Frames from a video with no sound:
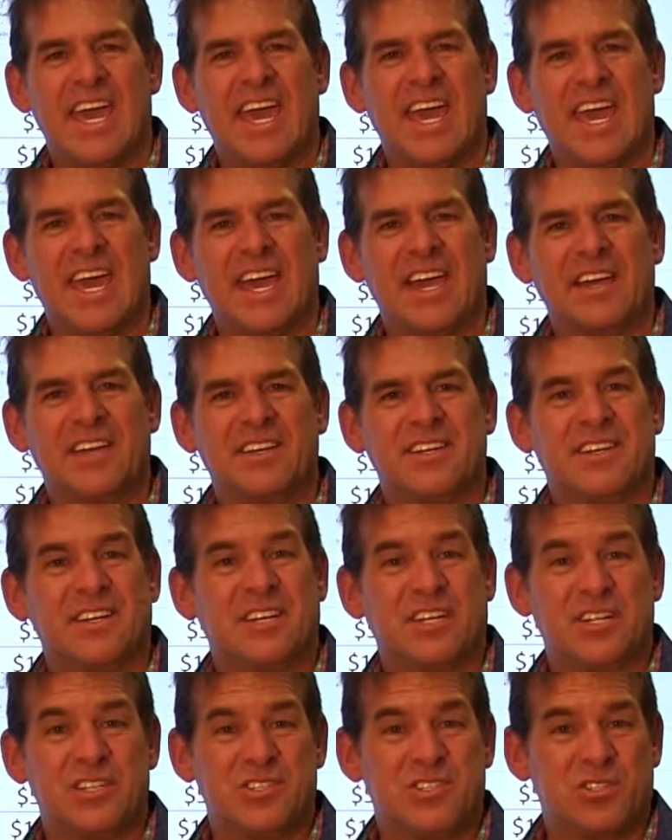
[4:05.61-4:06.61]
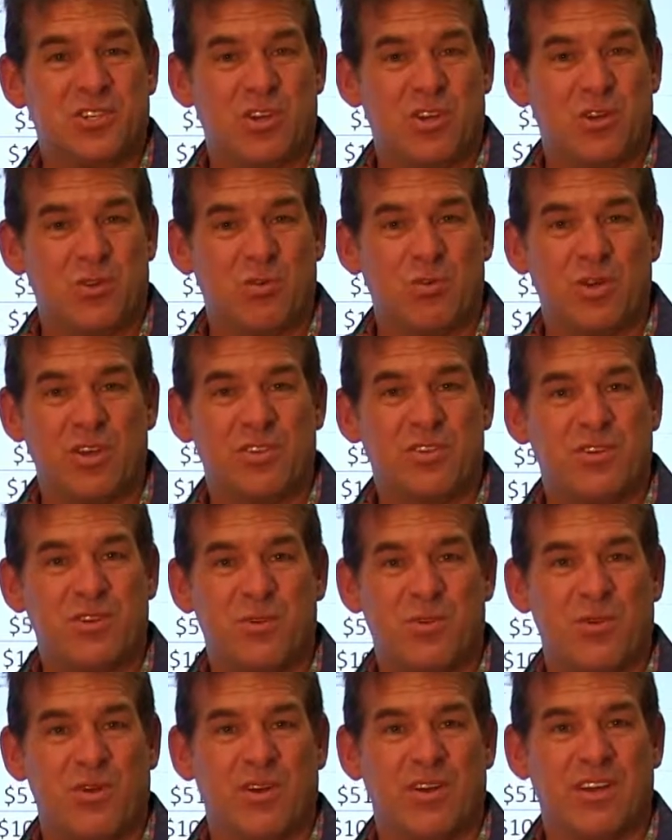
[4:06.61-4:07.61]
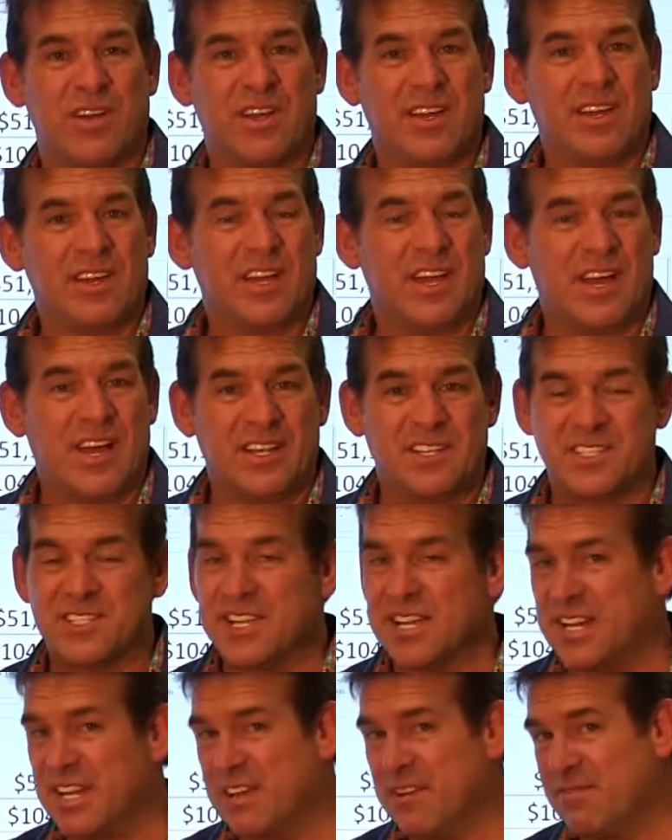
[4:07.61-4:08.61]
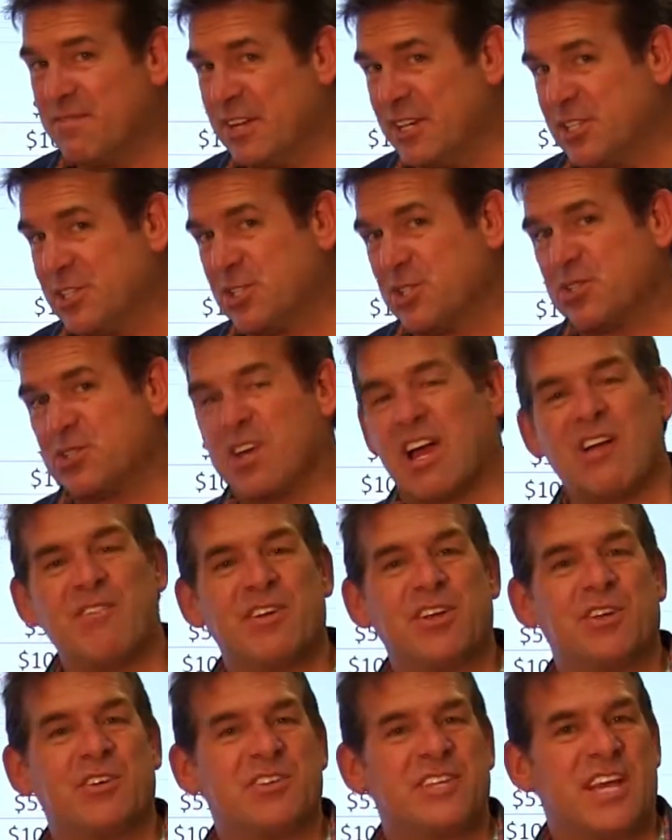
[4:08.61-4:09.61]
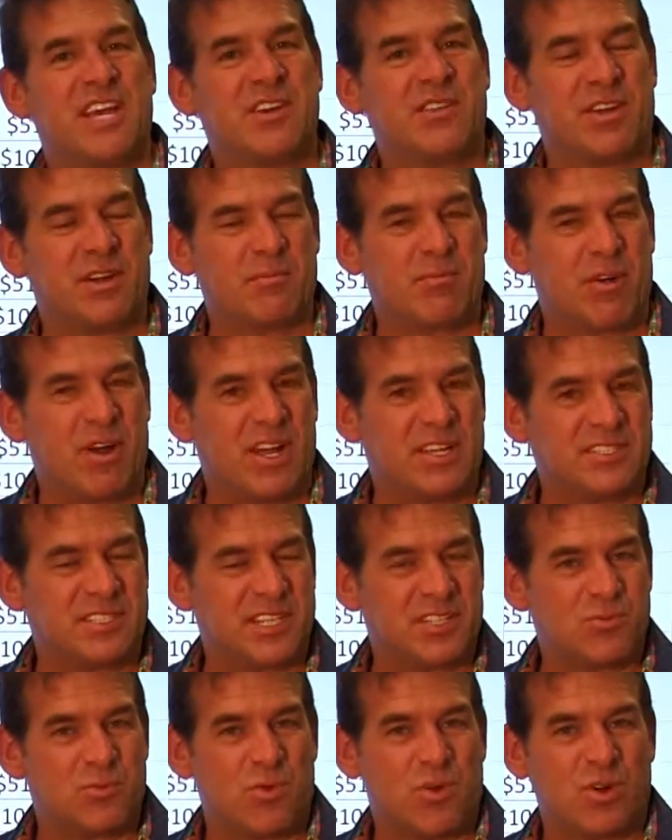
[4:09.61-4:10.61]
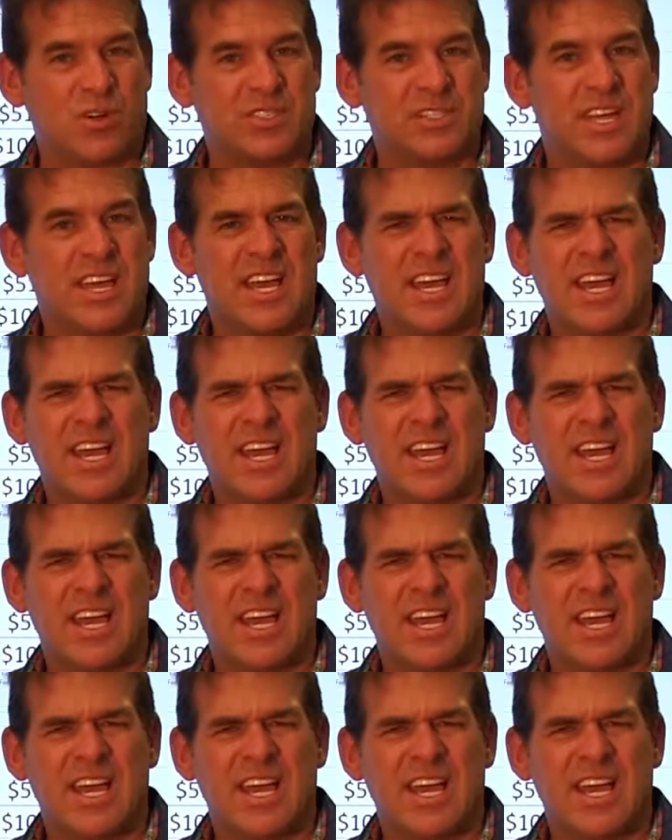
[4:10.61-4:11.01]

and consult with your uh, city officials, however your tendering process works,